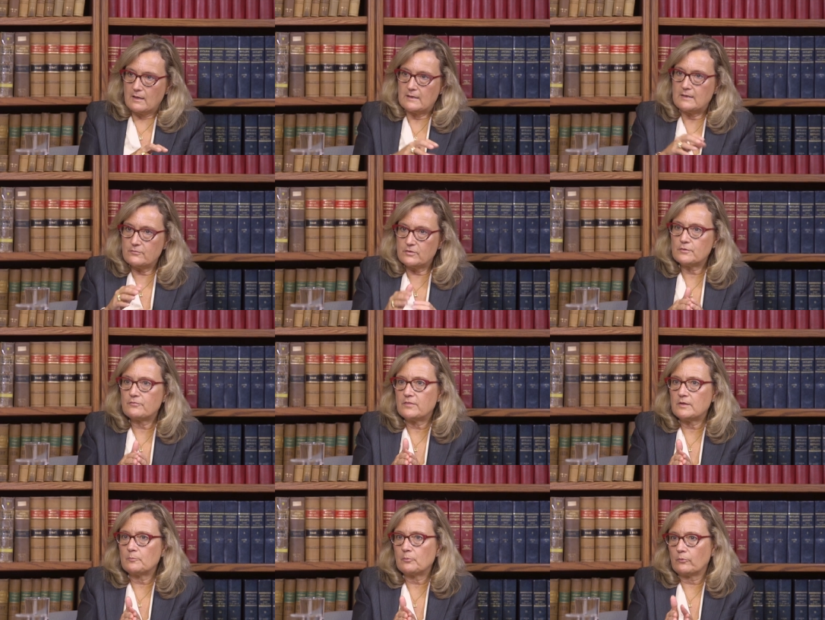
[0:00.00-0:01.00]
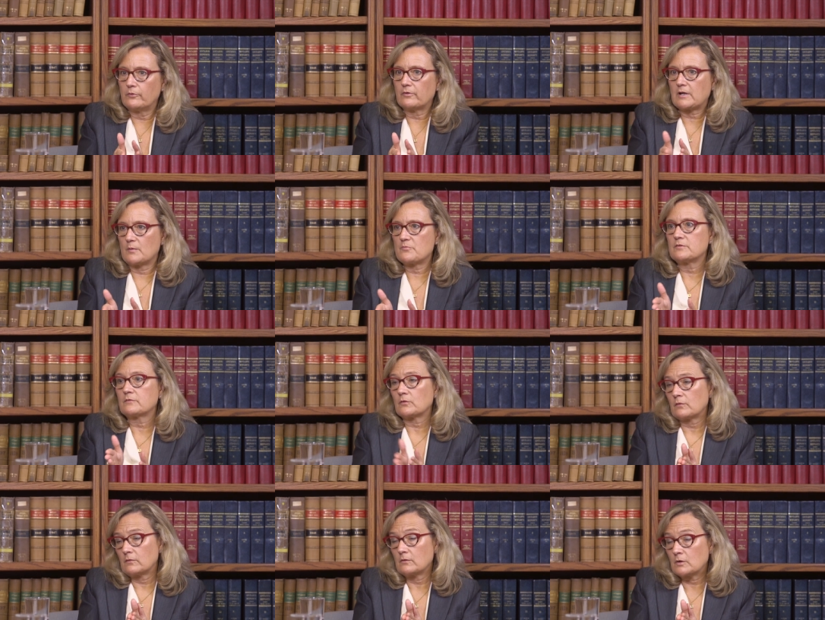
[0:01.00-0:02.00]
even if the employer comes to
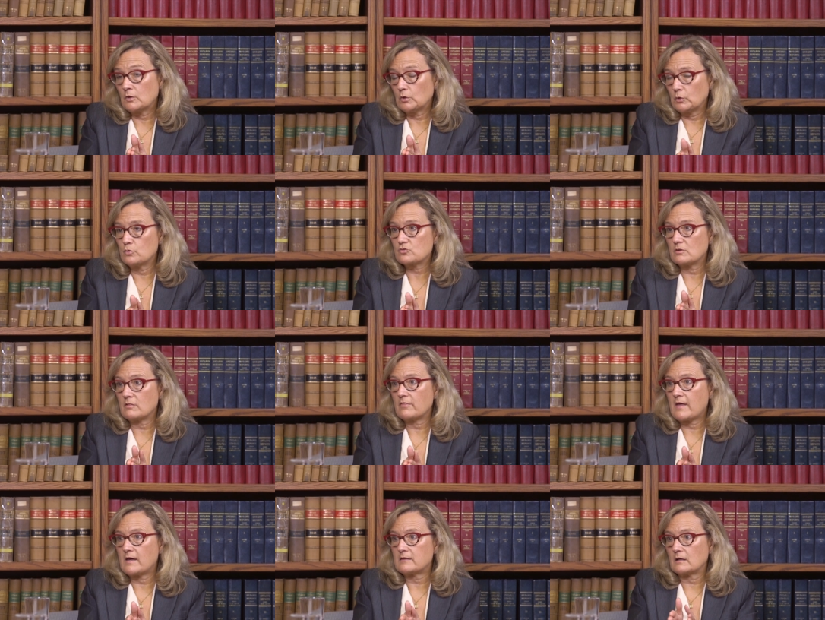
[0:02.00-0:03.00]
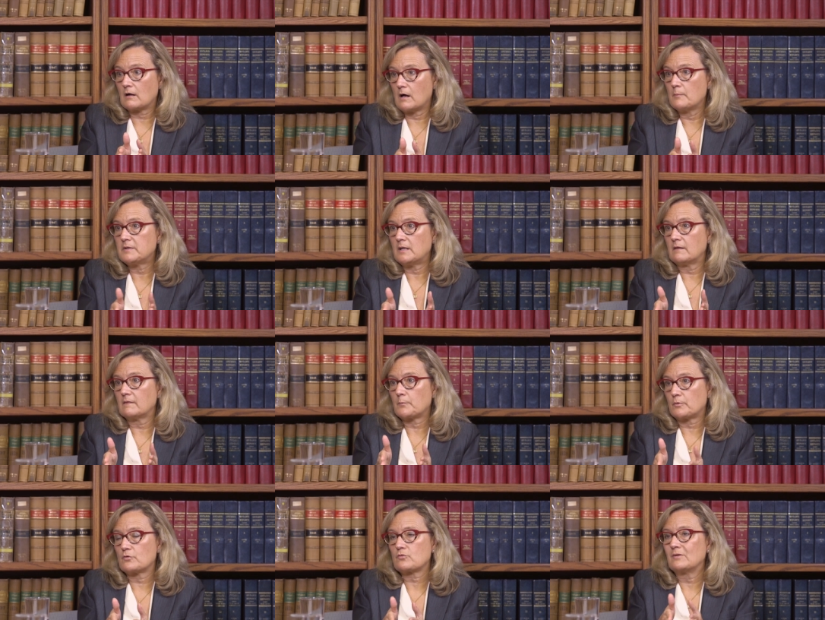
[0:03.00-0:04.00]
the, the, conclusion that accommodating the
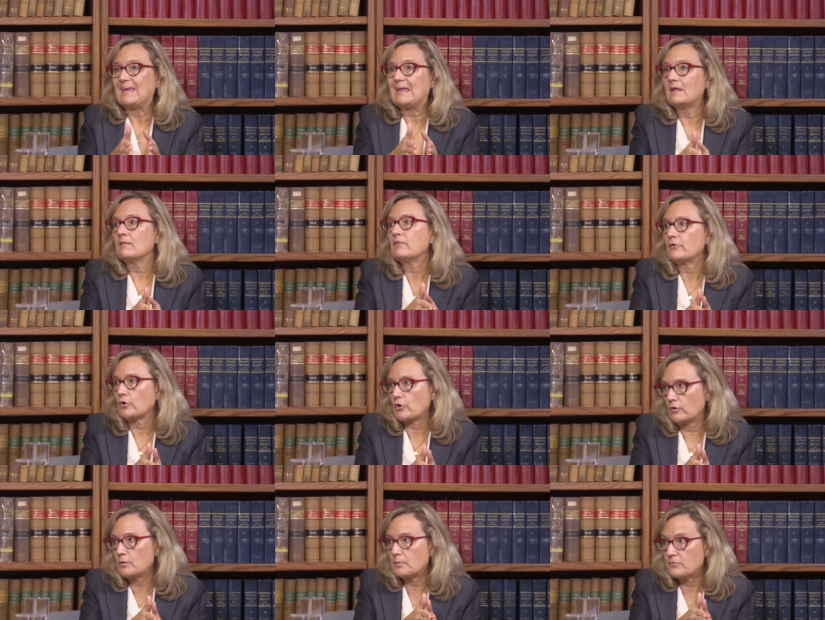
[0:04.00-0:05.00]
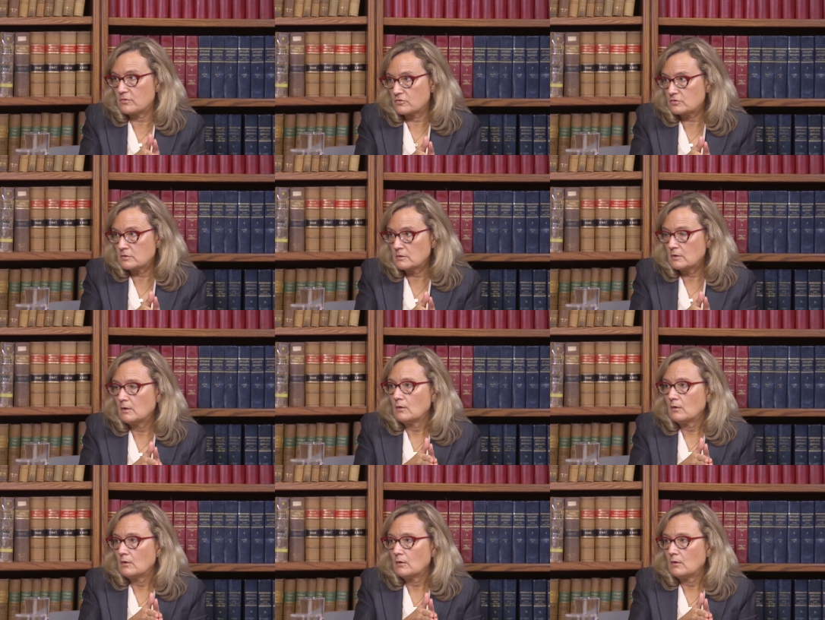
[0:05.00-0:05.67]
person in their current position